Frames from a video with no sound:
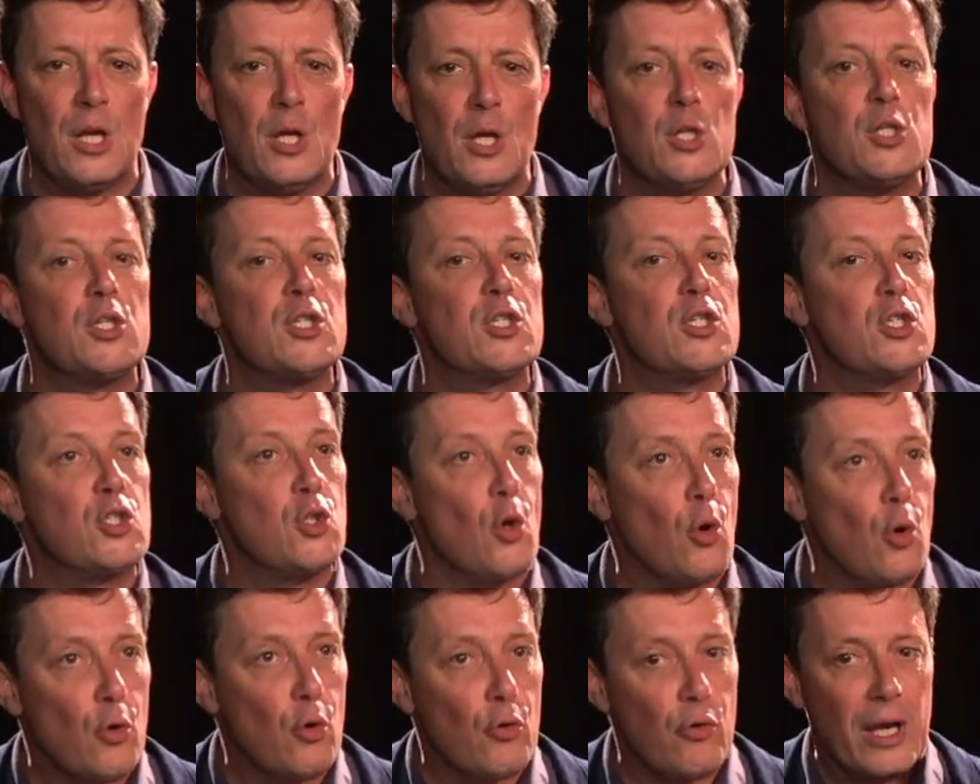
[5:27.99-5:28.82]

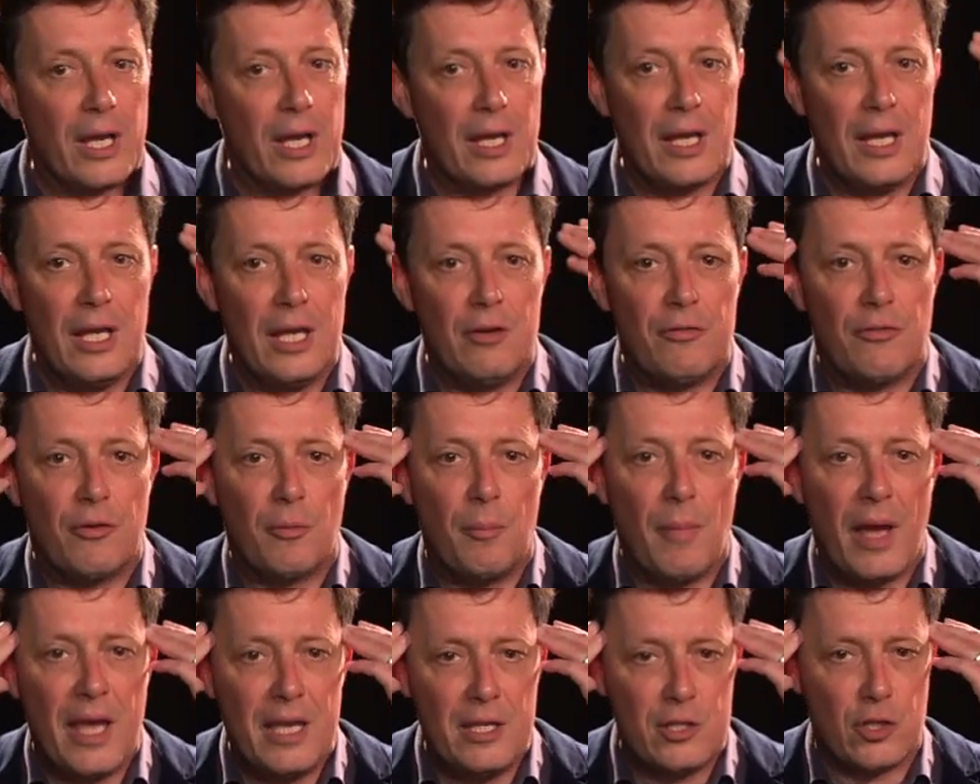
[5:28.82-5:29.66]
storing
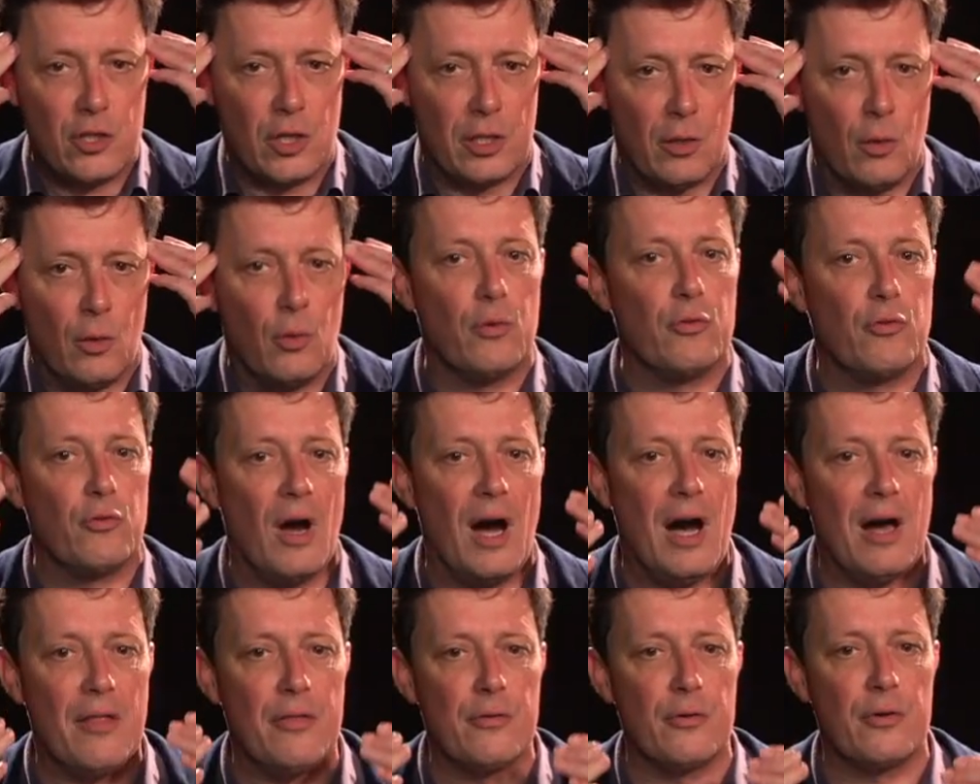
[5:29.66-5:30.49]
information, or
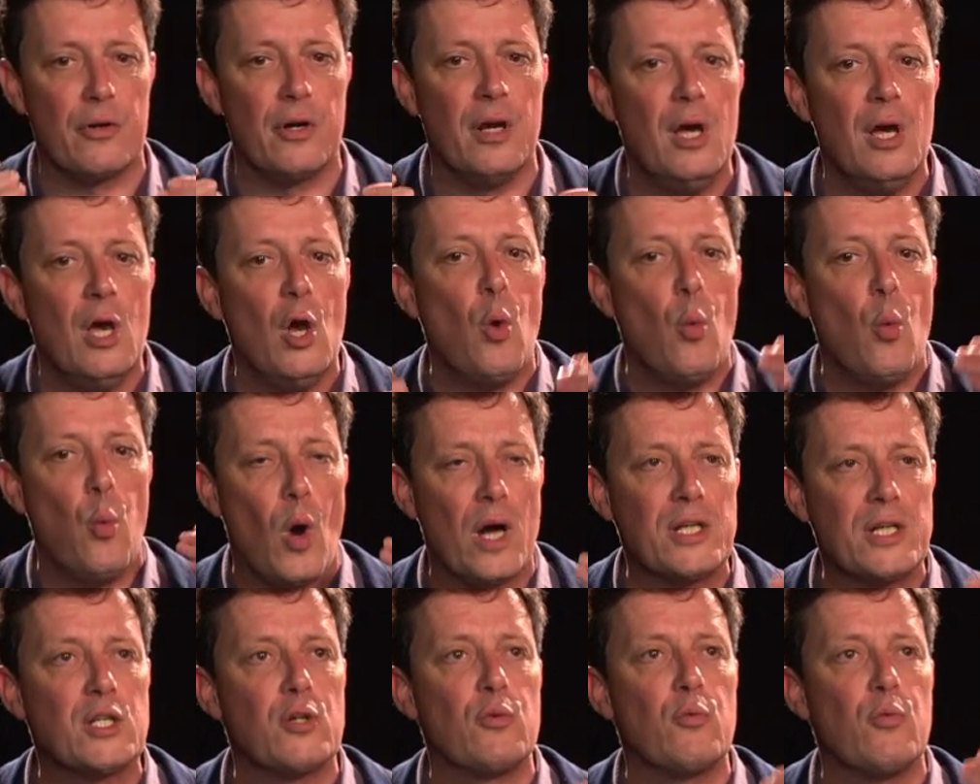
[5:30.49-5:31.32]
rather
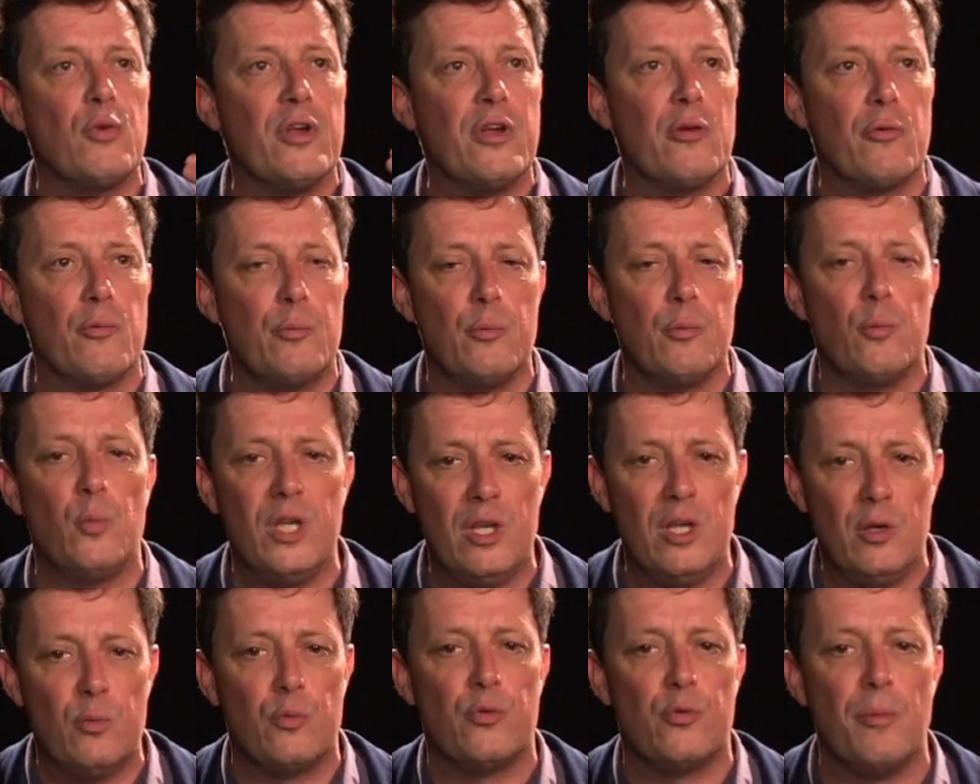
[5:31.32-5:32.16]
what
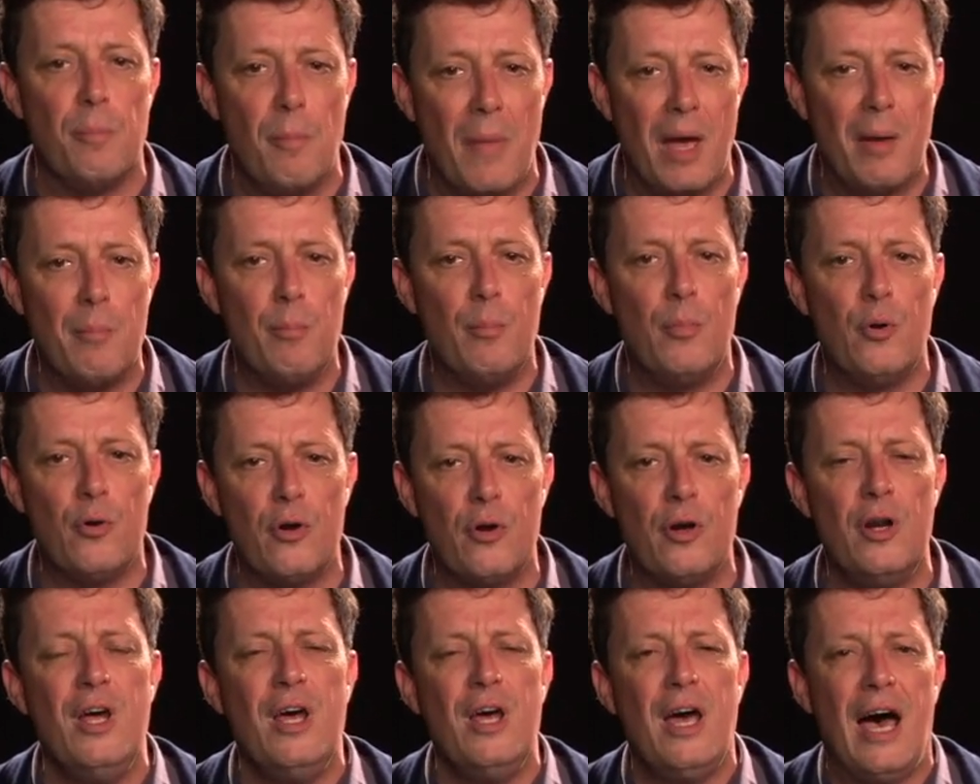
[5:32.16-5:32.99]
we
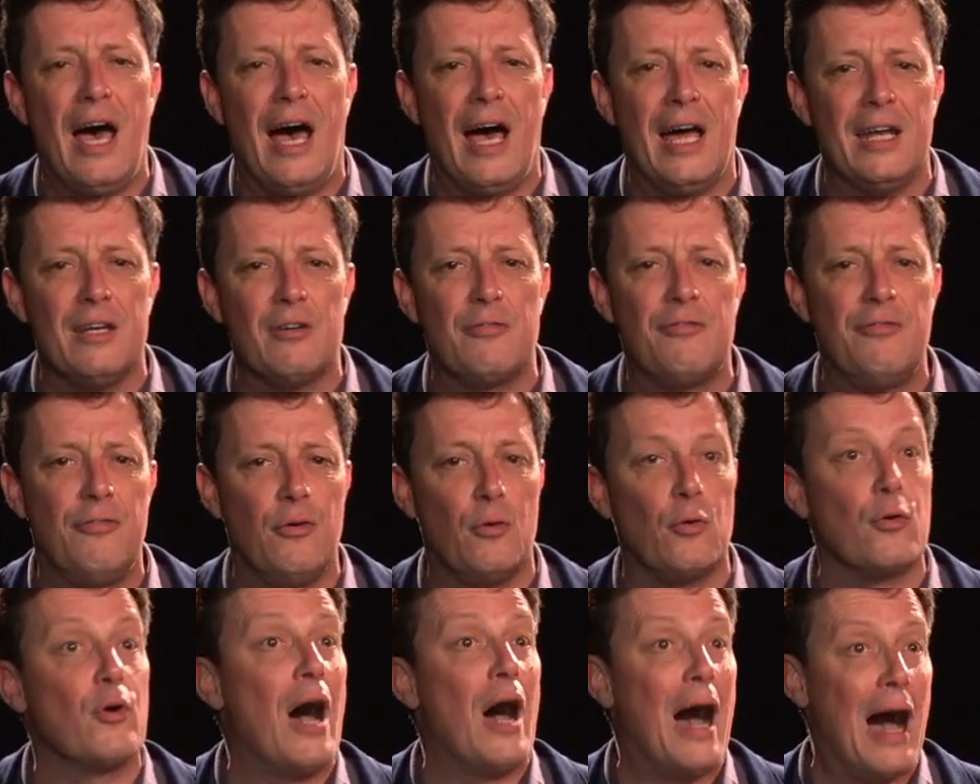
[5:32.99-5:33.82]
remember and
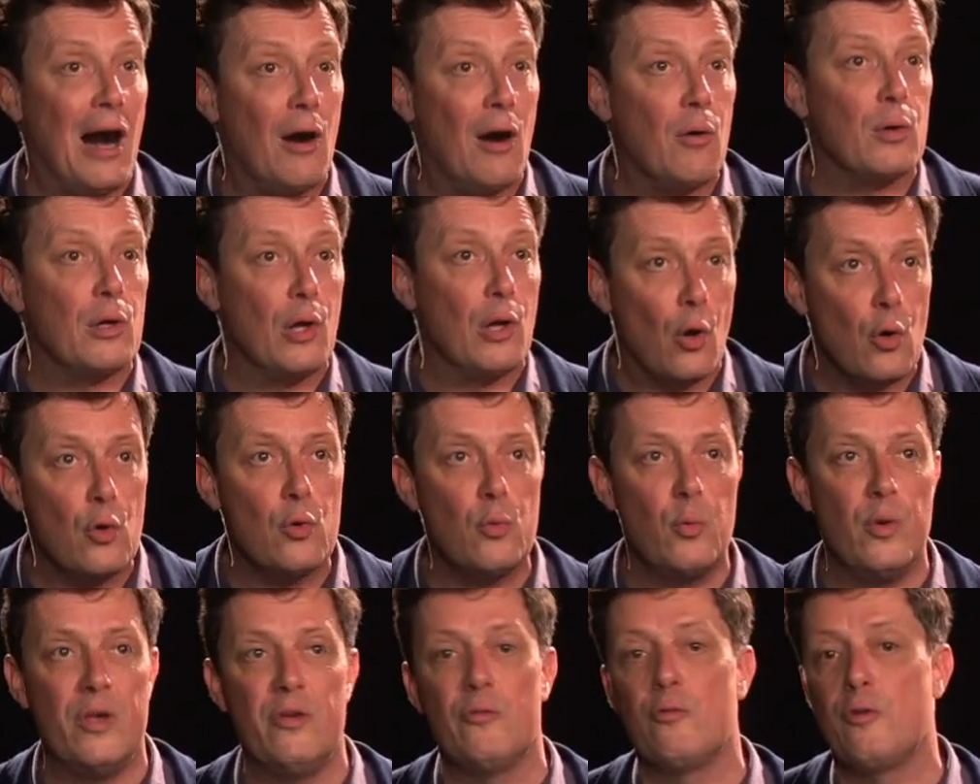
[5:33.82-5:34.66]
for how long
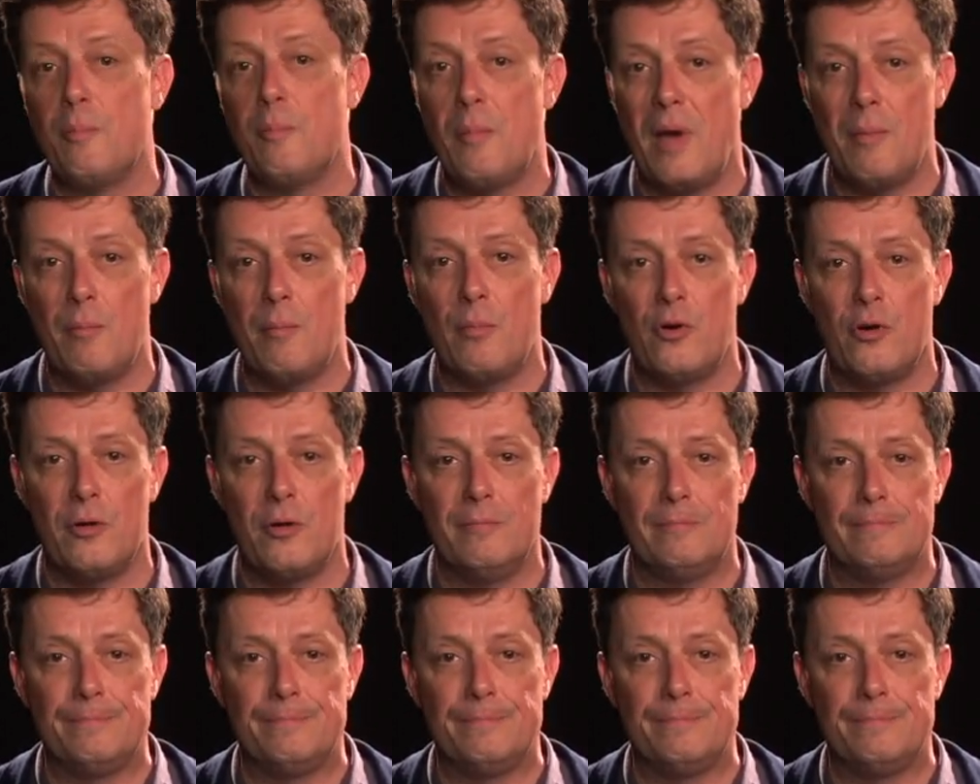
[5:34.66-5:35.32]
we remember.